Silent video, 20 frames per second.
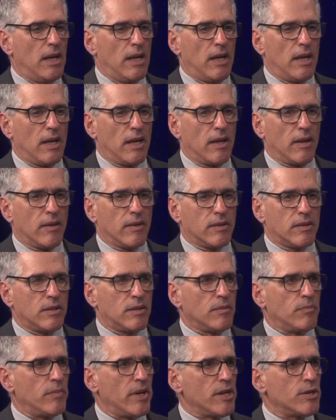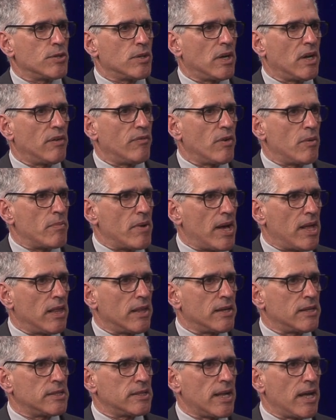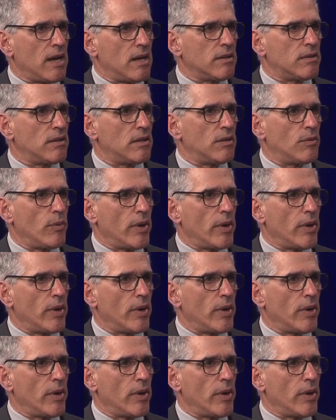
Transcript: uh, to make sure every ballot is counted,